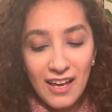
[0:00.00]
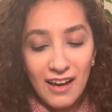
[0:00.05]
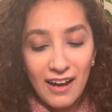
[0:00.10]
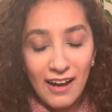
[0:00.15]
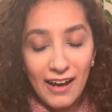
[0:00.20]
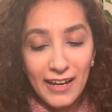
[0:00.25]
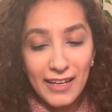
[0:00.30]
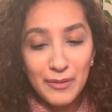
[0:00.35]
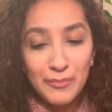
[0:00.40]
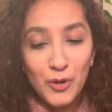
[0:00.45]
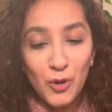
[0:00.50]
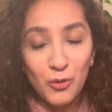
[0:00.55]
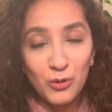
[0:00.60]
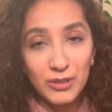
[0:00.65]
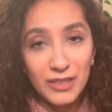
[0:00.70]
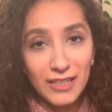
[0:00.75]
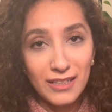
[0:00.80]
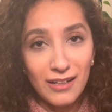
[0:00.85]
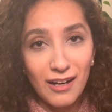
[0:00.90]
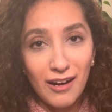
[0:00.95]
I am
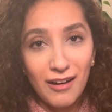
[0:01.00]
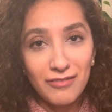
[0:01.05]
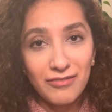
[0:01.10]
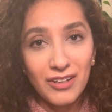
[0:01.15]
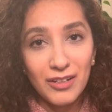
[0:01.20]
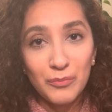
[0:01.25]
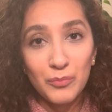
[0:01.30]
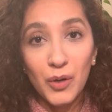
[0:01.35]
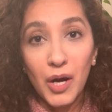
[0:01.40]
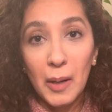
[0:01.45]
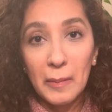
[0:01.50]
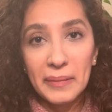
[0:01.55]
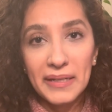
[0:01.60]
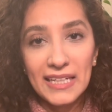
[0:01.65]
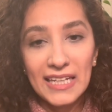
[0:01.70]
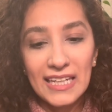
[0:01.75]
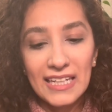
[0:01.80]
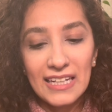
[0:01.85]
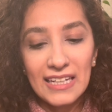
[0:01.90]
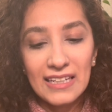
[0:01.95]
holding off on
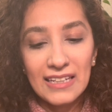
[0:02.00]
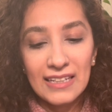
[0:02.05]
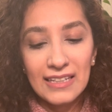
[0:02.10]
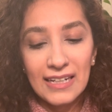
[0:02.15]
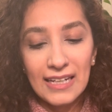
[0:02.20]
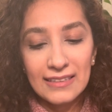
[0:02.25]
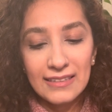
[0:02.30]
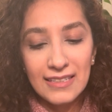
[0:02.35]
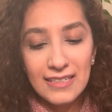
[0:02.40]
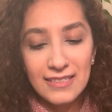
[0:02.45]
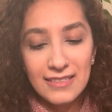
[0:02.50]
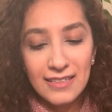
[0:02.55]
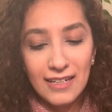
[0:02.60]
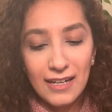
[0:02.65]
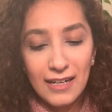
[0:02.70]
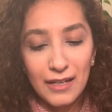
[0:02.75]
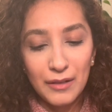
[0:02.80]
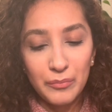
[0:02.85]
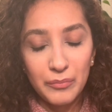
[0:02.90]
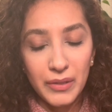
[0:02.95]
propagating it at this
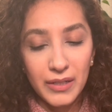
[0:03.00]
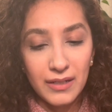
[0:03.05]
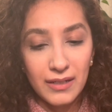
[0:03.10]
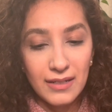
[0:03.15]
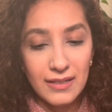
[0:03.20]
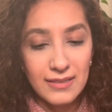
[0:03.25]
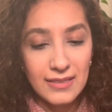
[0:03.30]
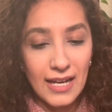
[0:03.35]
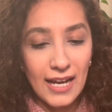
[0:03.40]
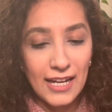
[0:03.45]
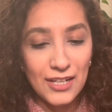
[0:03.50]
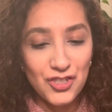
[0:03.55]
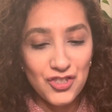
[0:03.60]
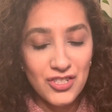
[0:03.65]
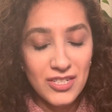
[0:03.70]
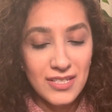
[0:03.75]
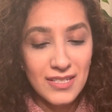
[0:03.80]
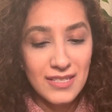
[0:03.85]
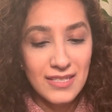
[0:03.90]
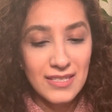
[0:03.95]
time because I
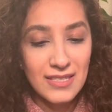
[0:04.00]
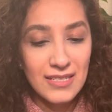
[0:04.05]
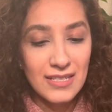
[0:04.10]
just